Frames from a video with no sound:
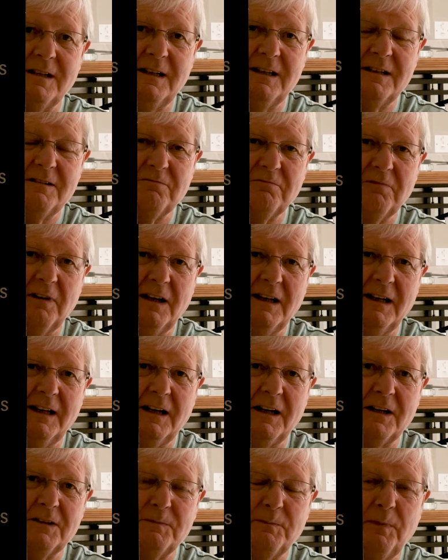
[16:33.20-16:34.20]
is, really.
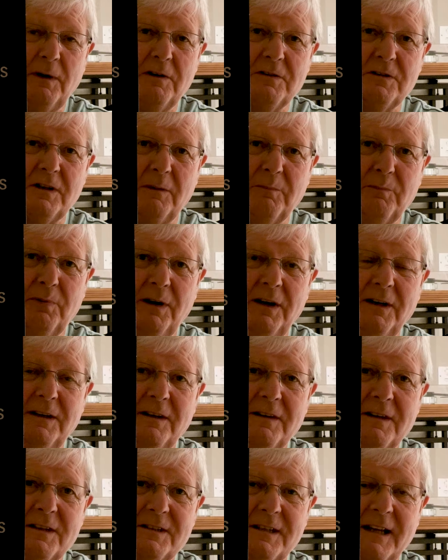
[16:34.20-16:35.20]
I suppose I'd put it
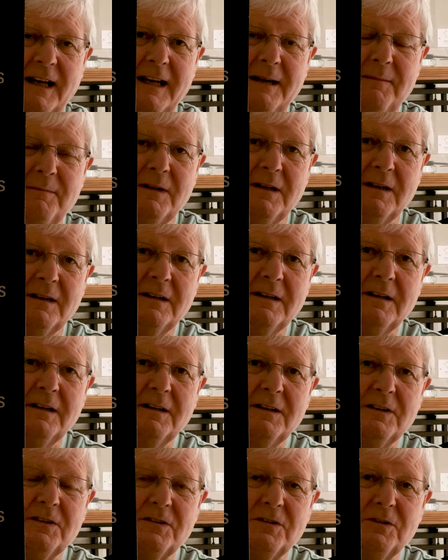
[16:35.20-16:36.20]
in the same
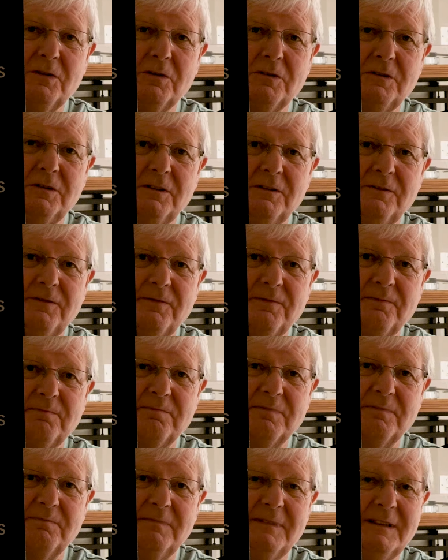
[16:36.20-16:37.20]
sort of
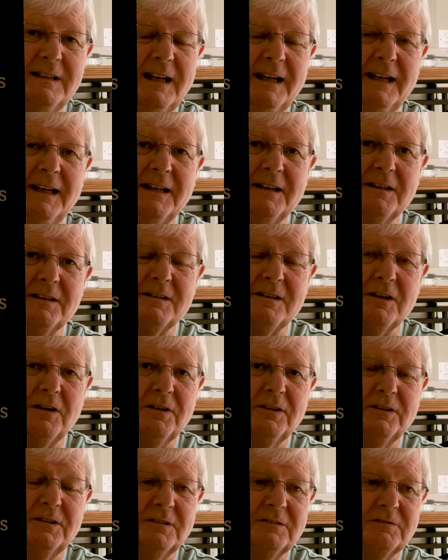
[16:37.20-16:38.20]
league as
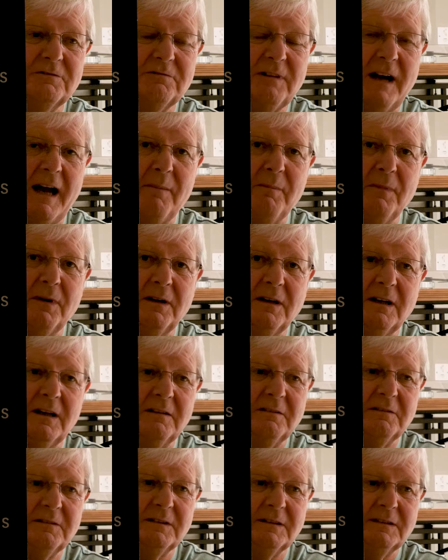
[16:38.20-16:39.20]
London
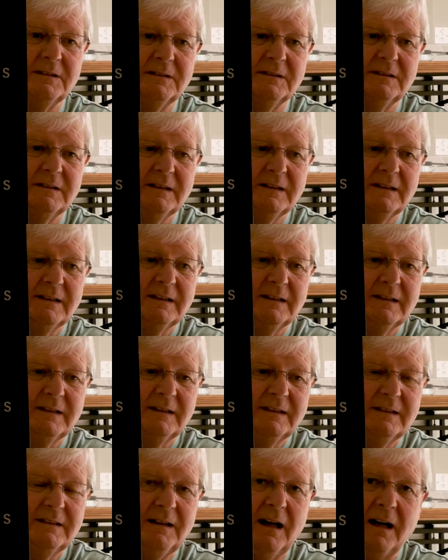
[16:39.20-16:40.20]
Grammar, and
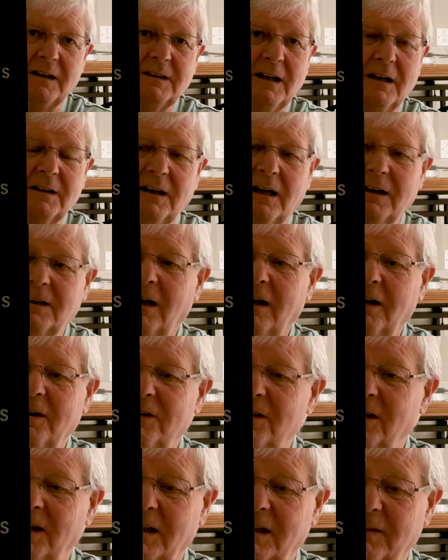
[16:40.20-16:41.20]
I
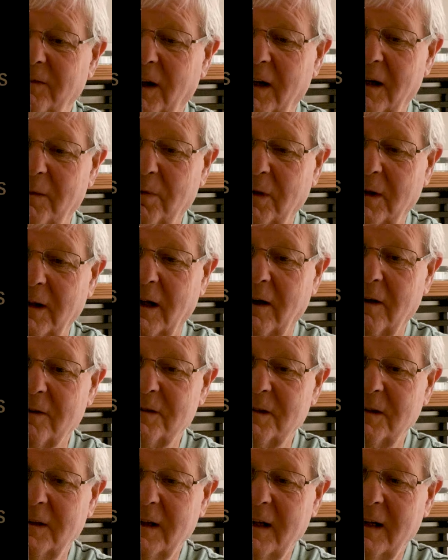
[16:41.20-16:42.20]
can't think of anybody
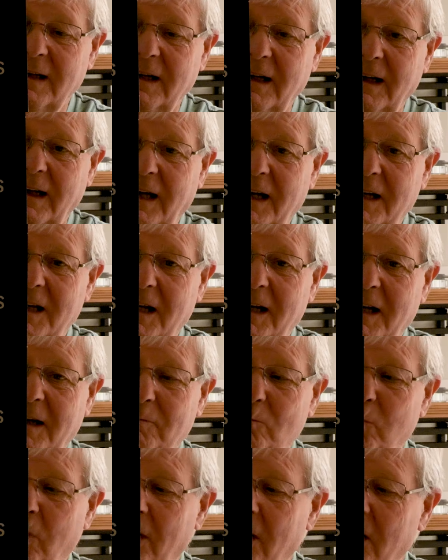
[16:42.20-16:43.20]
else.
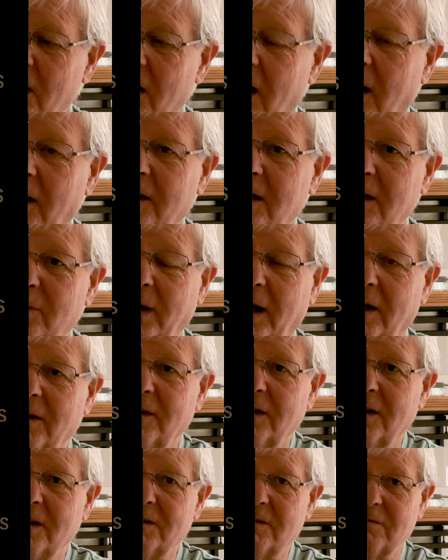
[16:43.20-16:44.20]
What I like about
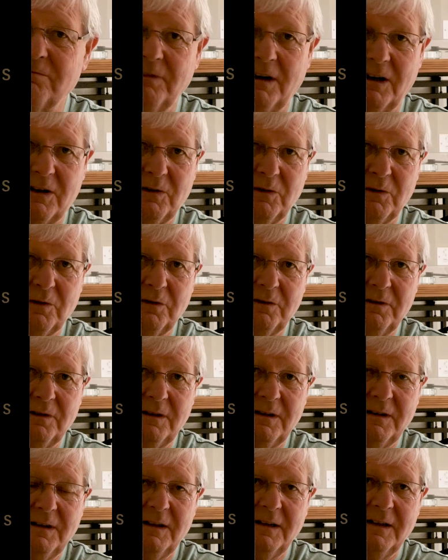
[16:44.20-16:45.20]
this record
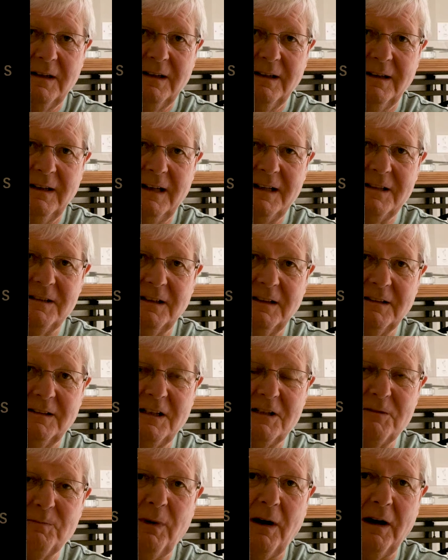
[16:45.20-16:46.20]
is,
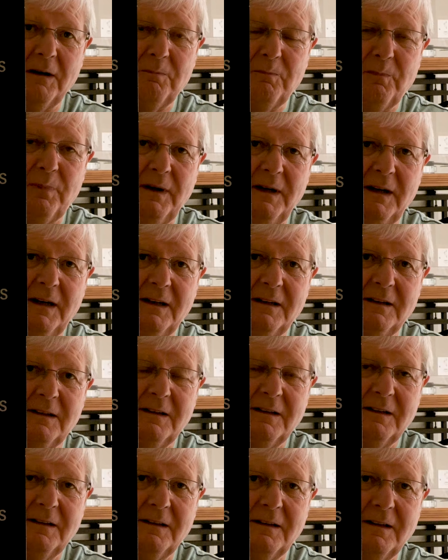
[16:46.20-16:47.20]
despite being
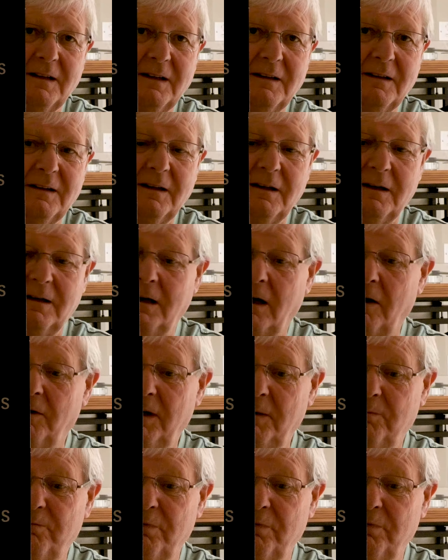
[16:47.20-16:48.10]
only